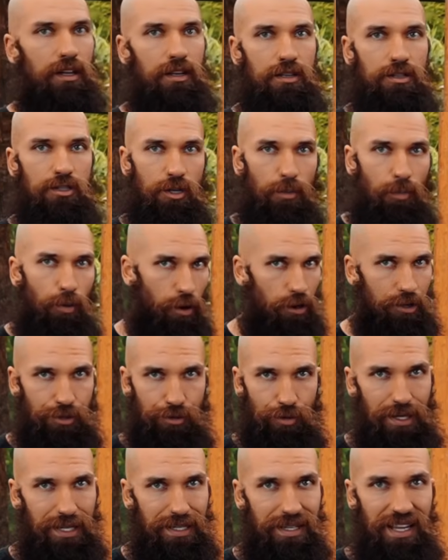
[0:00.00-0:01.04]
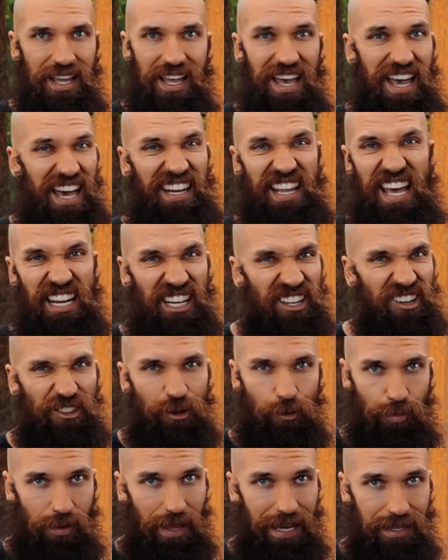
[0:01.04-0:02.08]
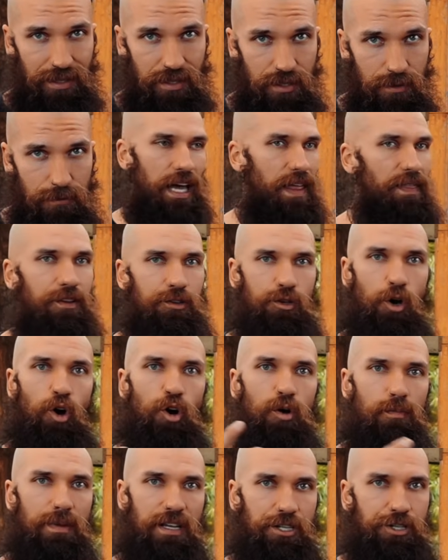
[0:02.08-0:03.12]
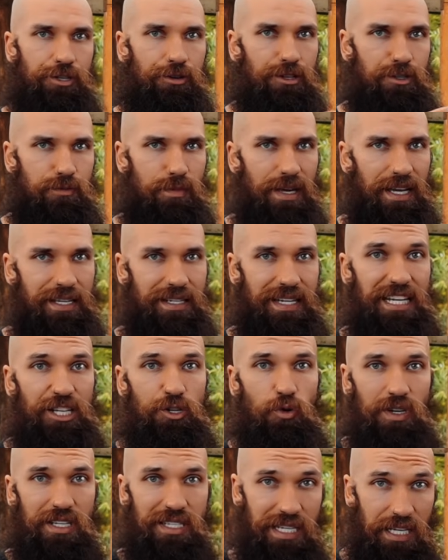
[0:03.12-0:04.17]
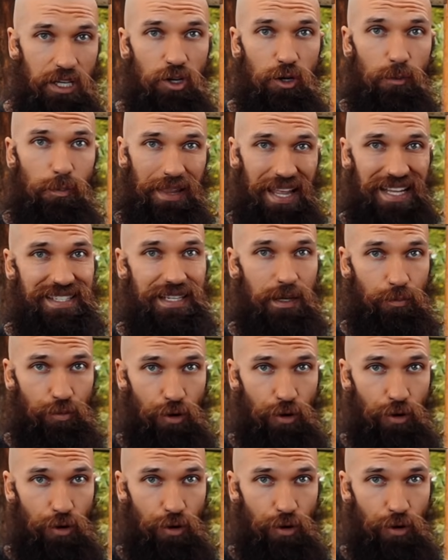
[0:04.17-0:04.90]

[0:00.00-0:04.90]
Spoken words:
support trees, and any other plants. And this whole mixture is mixed into a single planting